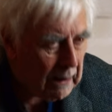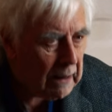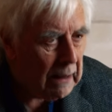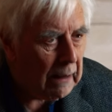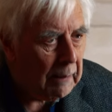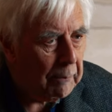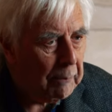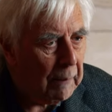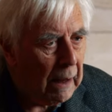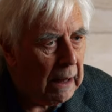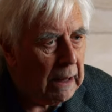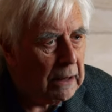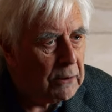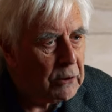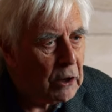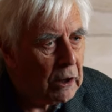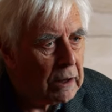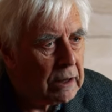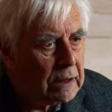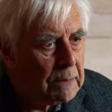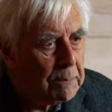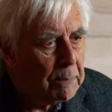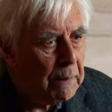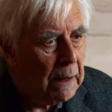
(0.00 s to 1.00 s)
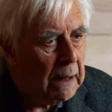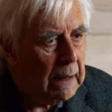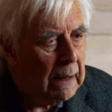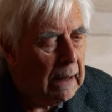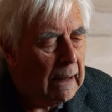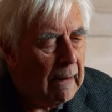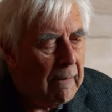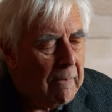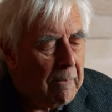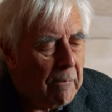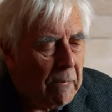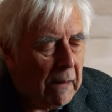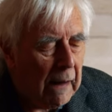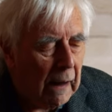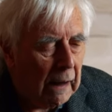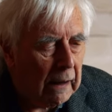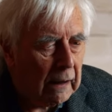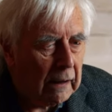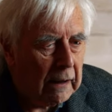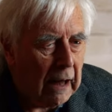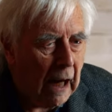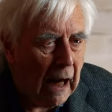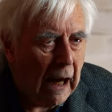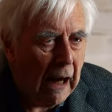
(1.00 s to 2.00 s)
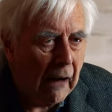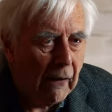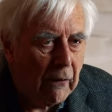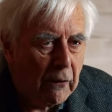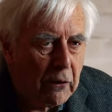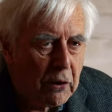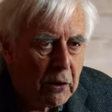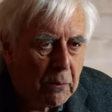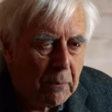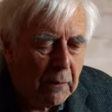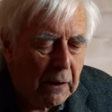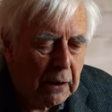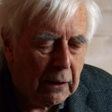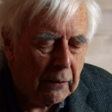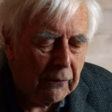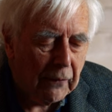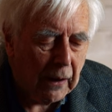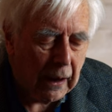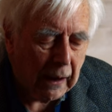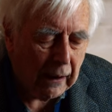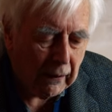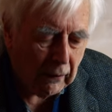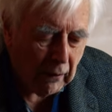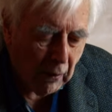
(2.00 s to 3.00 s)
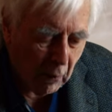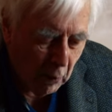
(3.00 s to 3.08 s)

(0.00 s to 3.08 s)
It may just be encouragement of our